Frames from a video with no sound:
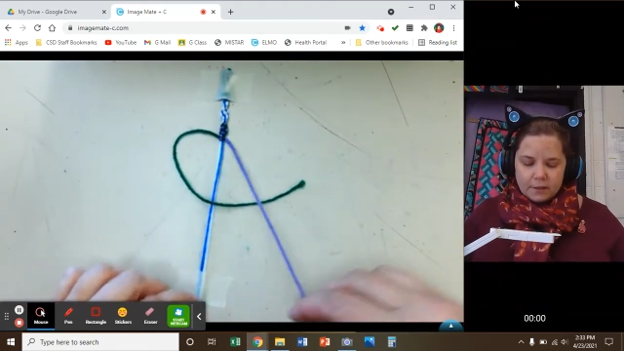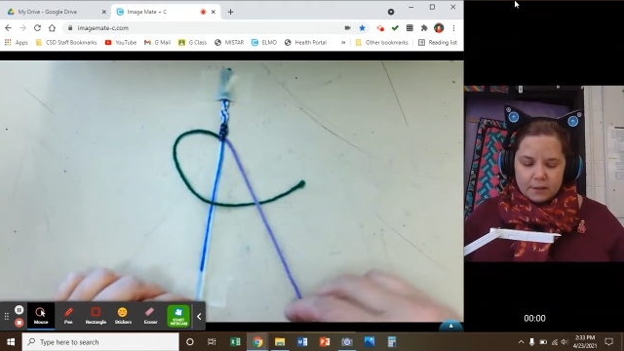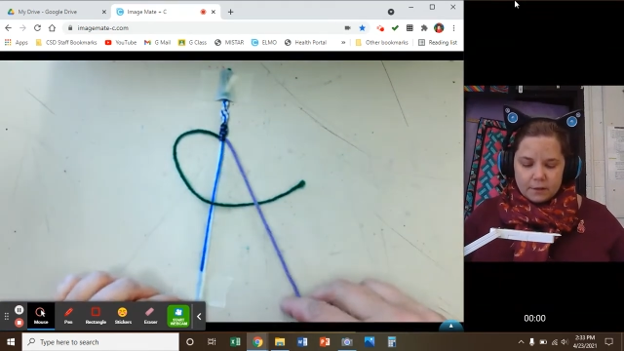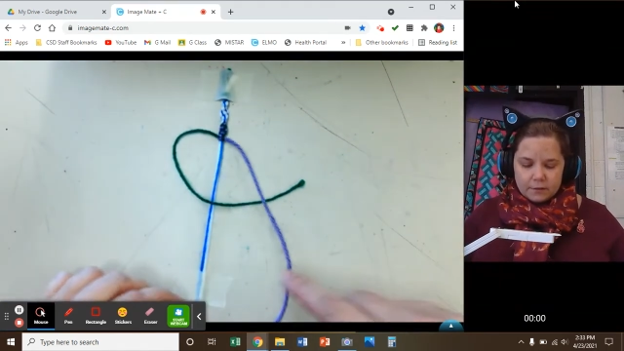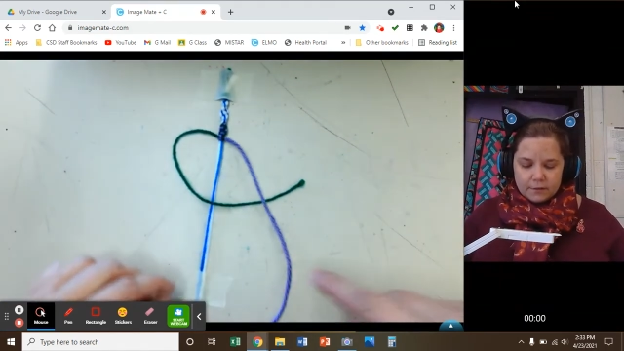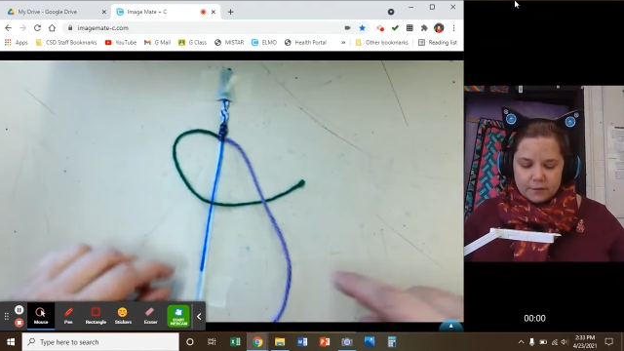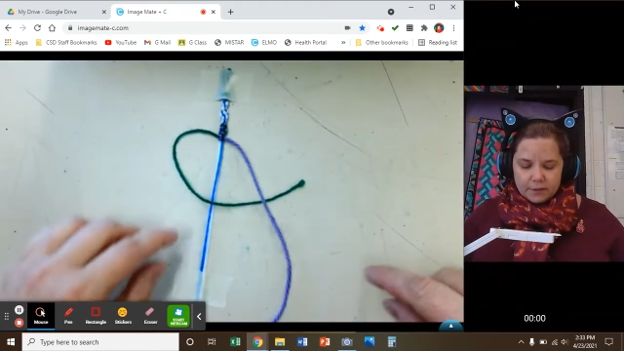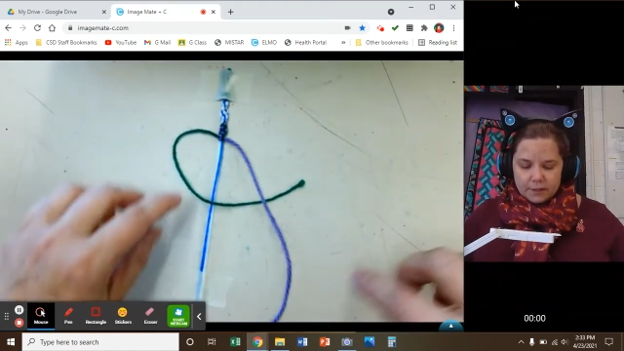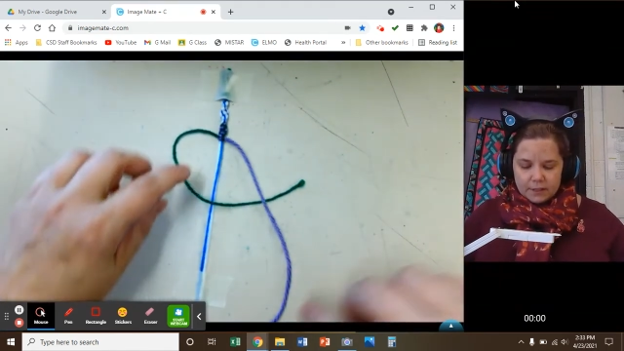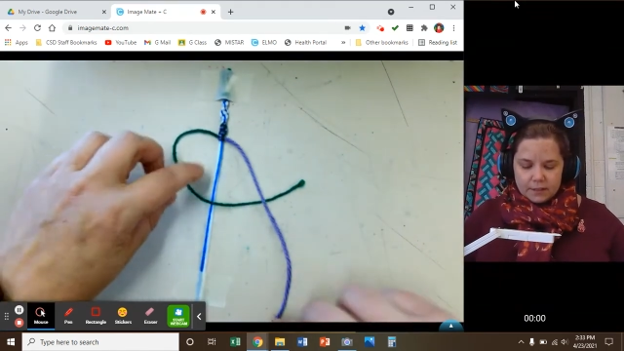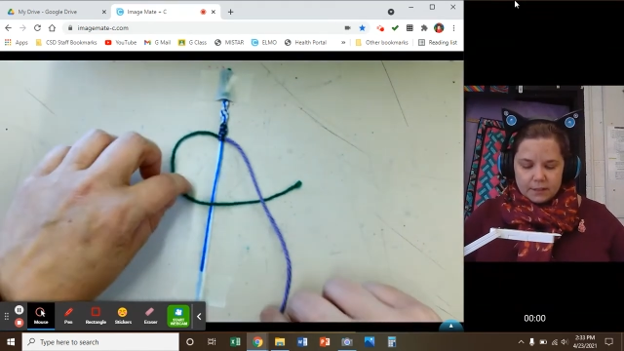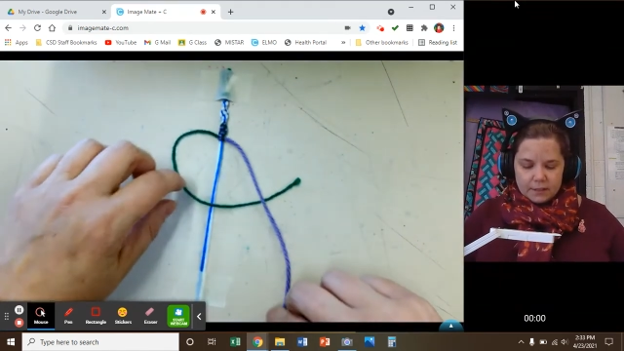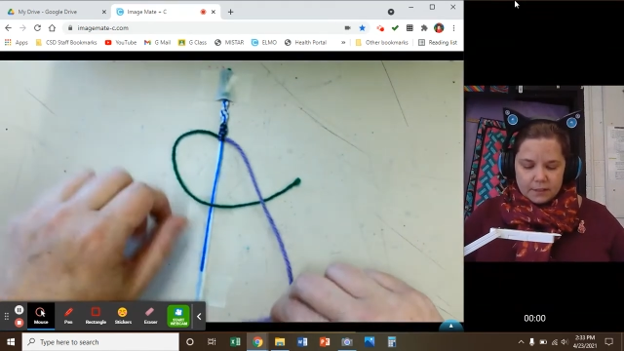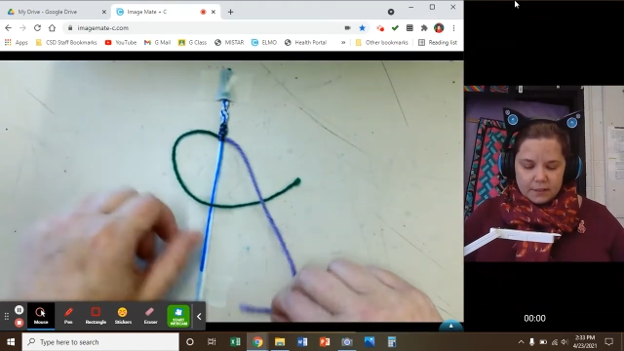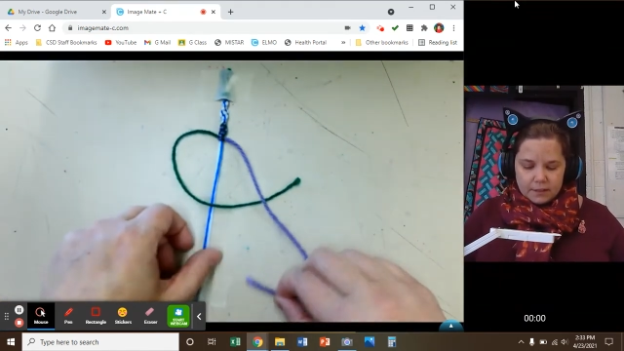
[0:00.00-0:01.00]
Over and
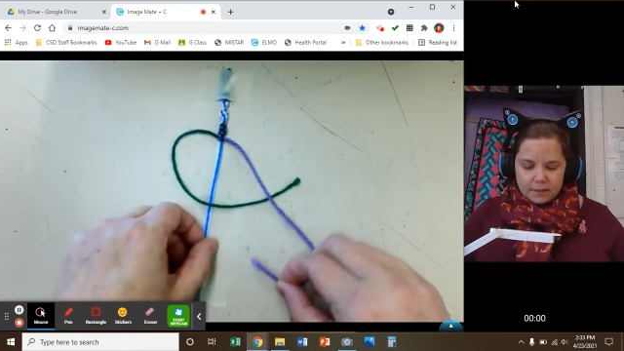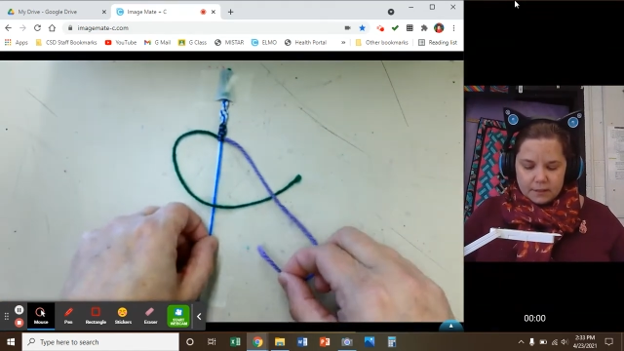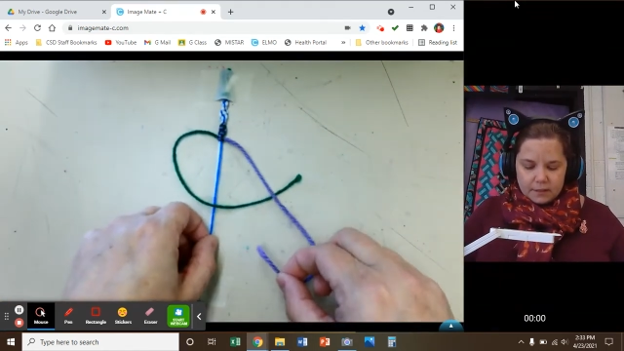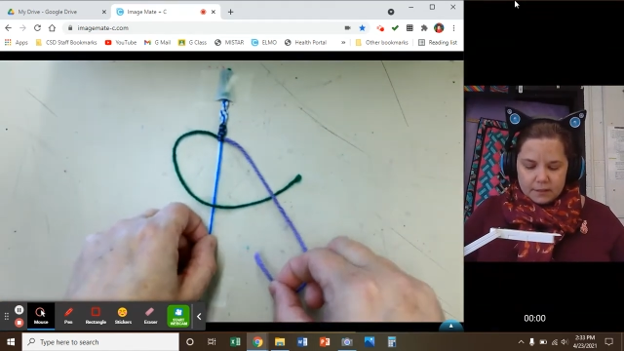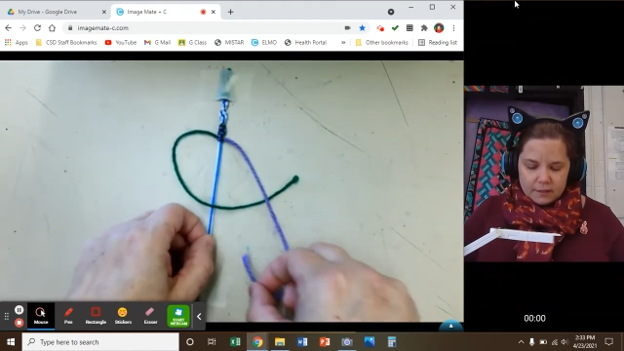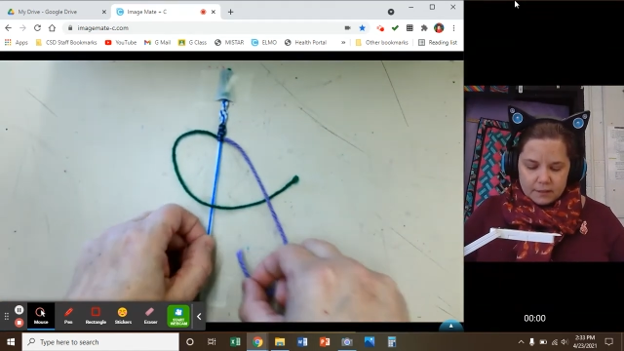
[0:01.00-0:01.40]
under,